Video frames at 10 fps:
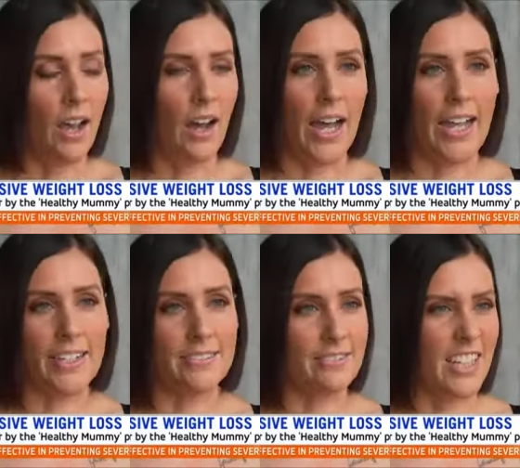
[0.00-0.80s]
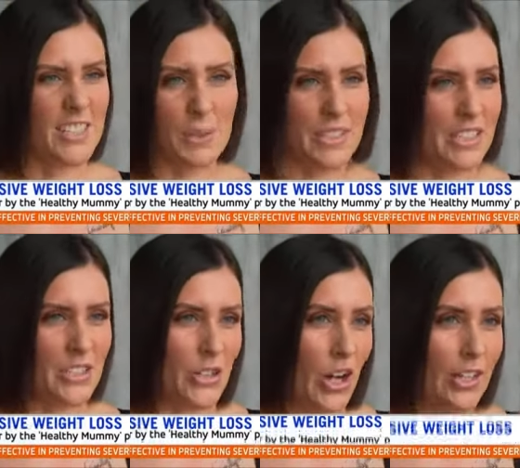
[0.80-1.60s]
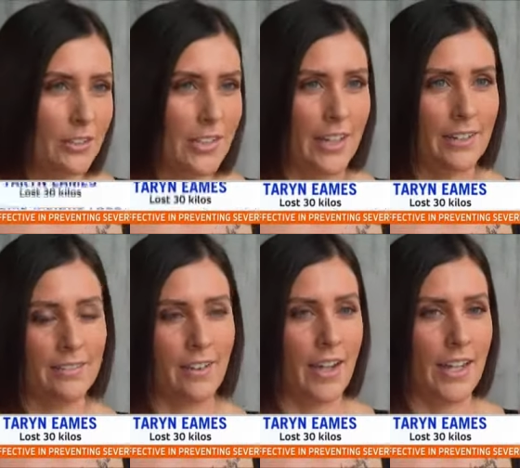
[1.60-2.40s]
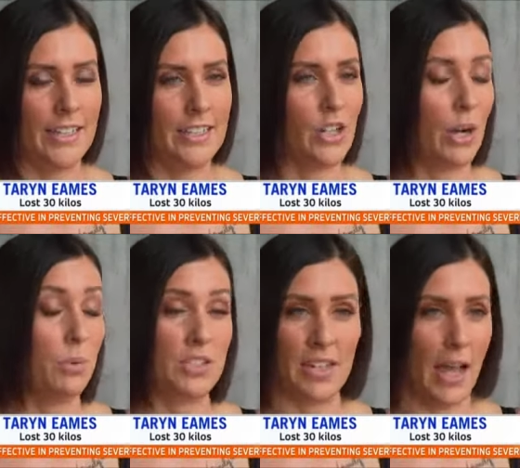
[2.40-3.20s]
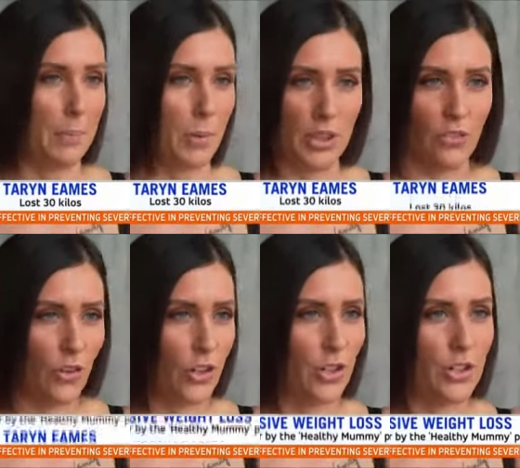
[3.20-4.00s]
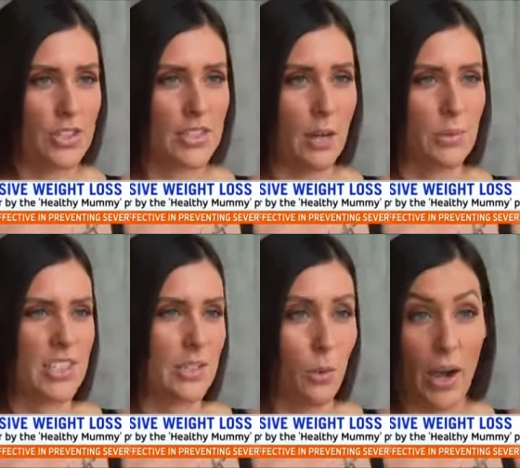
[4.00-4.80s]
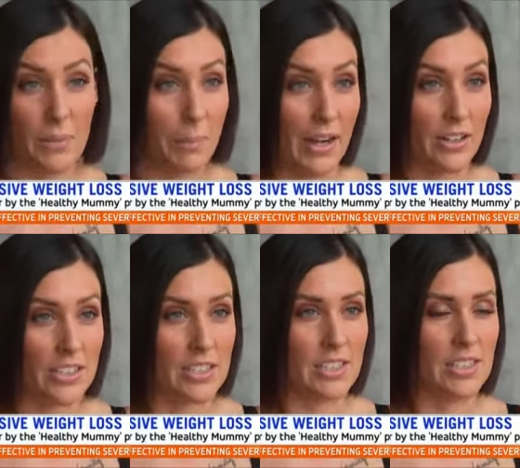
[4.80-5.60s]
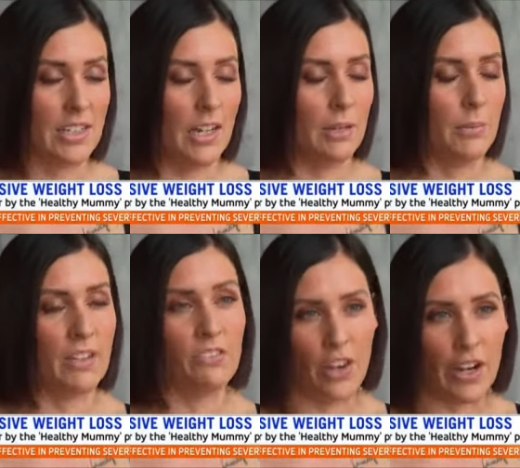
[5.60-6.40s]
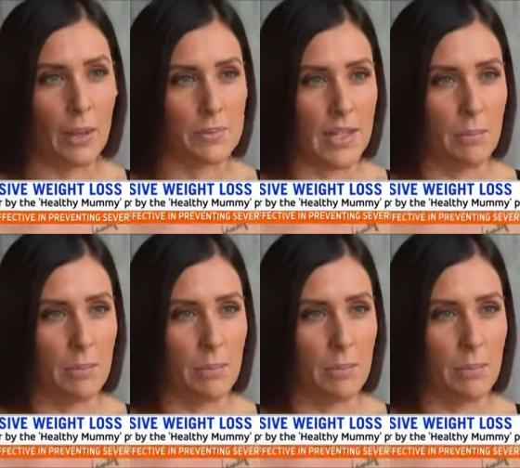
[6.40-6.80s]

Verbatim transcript: I guess I was in denial and I, I wasn't happy with the photos. I was quite embarrassed um, and very upset